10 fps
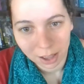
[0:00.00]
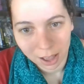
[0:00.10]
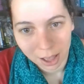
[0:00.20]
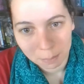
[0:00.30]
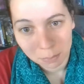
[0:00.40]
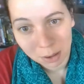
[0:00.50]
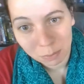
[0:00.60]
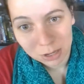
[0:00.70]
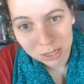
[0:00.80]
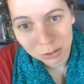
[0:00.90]
And
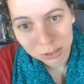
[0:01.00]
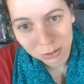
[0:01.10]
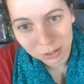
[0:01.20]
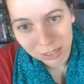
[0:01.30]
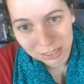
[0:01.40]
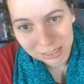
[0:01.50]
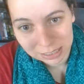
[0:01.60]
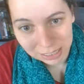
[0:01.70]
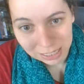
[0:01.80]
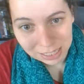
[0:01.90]
what he also
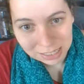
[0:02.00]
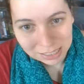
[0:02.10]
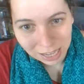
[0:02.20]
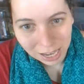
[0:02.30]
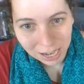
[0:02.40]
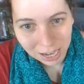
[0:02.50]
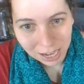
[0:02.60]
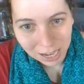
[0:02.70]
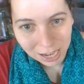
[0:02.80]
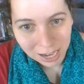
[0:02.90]
sees
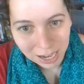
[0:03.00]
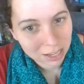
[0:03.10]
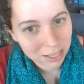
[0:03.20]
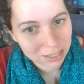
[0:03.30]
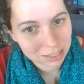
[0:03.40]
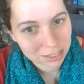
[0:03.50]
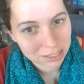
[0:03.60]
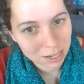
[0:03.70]
in his neighbor,